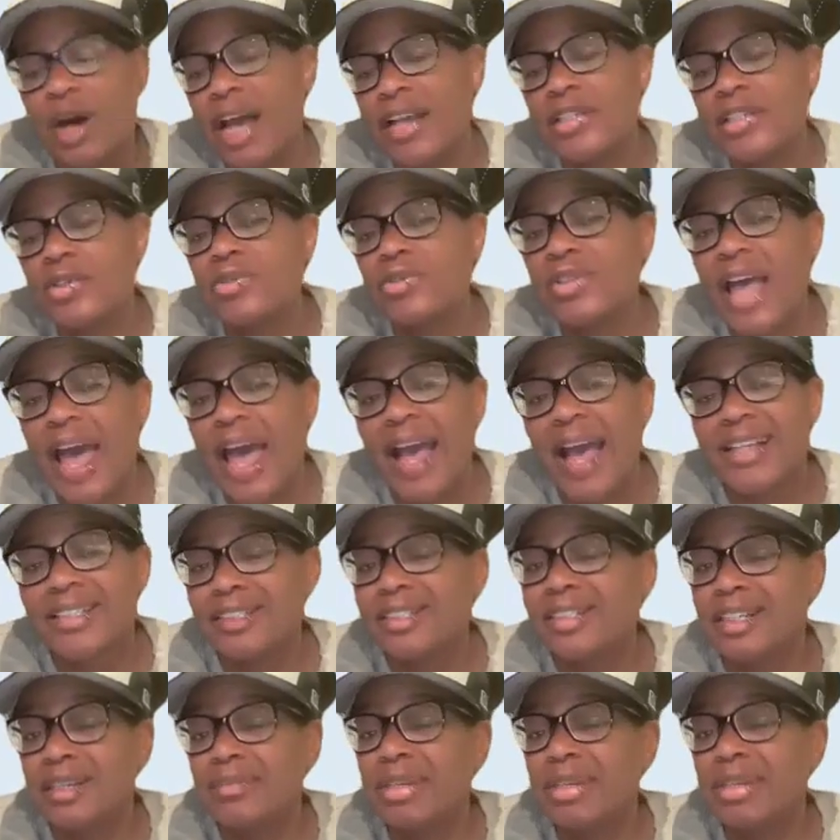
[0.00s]
High school is
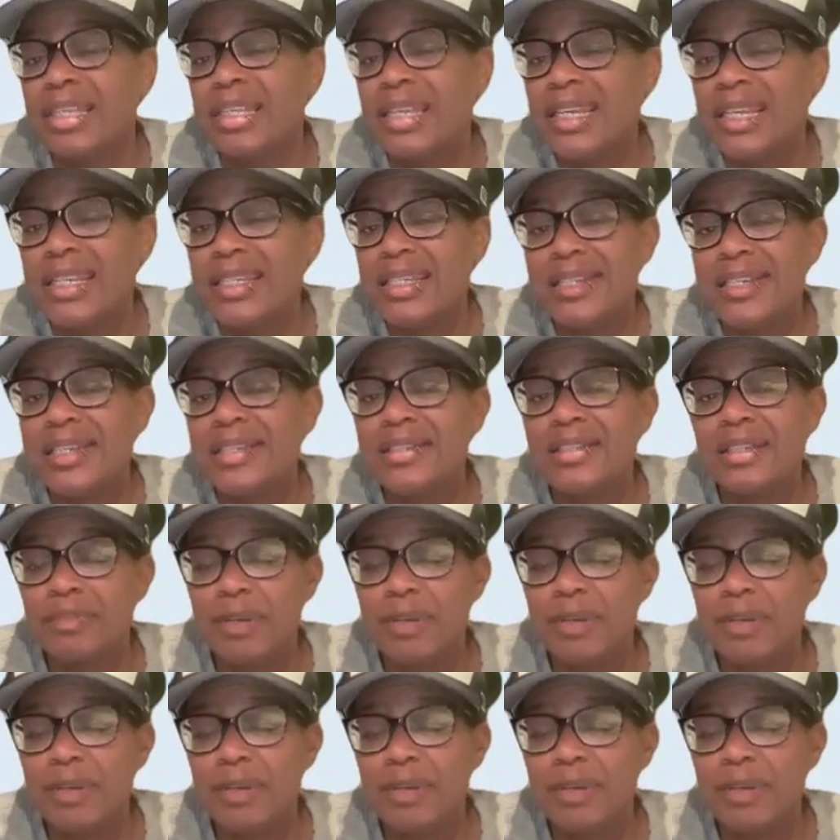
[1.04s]
actually going to be the easiest,